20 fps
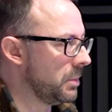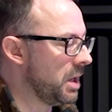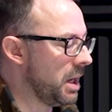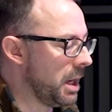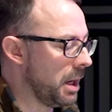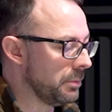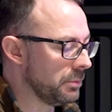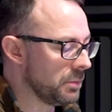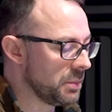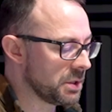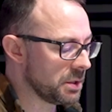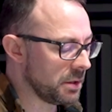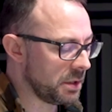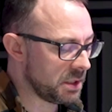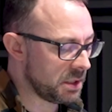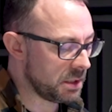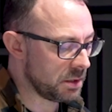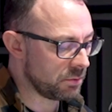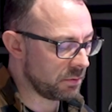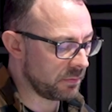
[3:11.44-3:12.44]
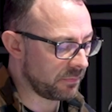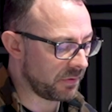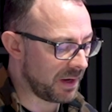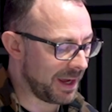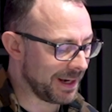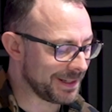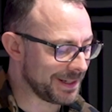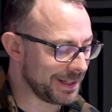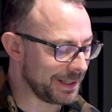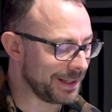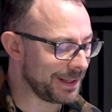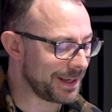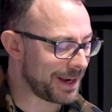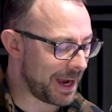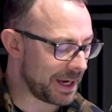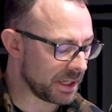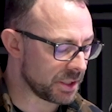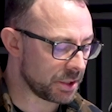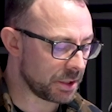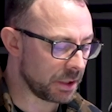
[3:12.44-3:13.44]
Yeah. So this is reflected
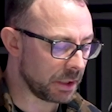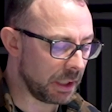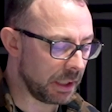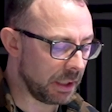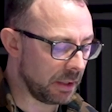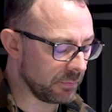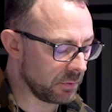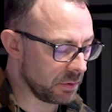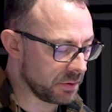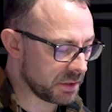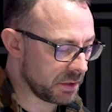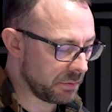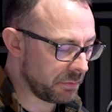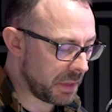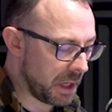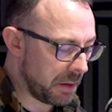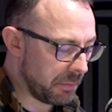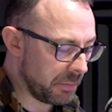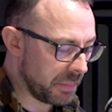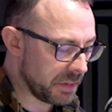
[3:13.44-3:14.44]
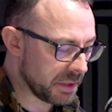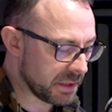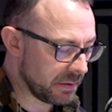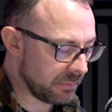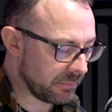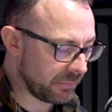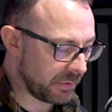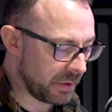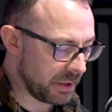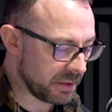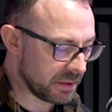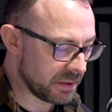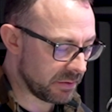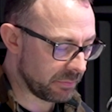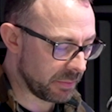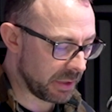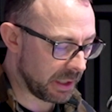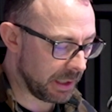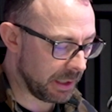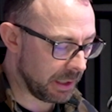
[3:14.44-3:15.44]
nationally. I've got some numbers in front of
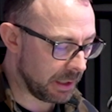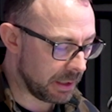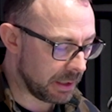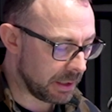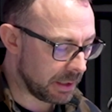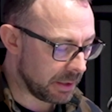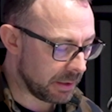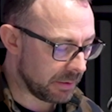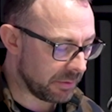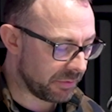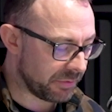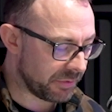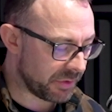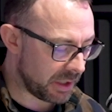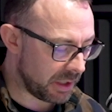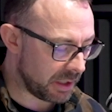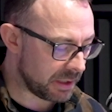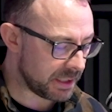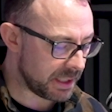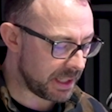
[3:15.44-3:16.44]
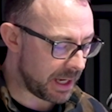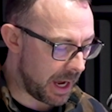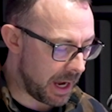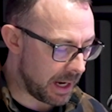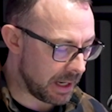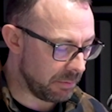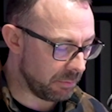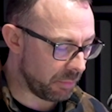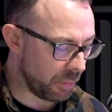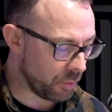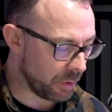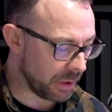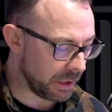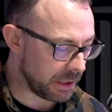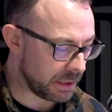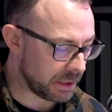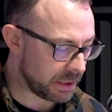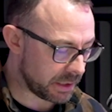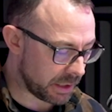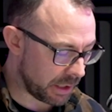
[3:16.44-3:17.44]
me.
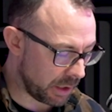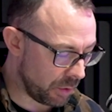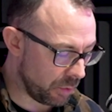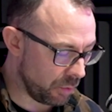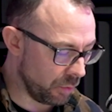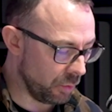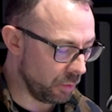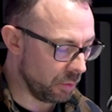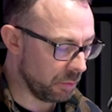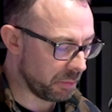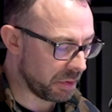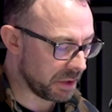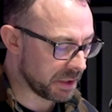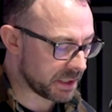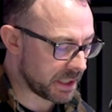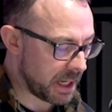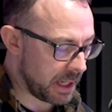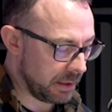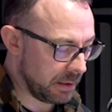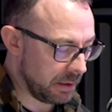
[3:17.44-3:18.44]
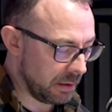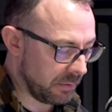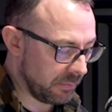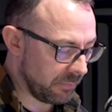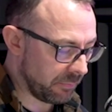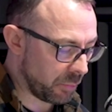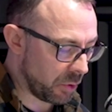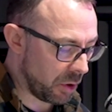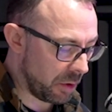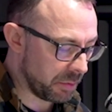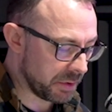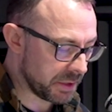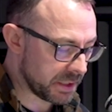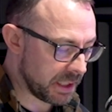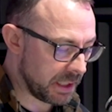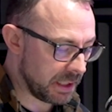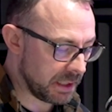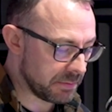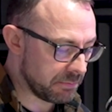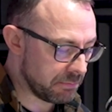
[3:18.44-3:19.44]
38.2% of
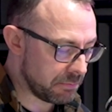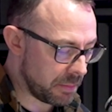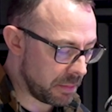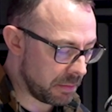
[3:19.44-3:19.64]
properties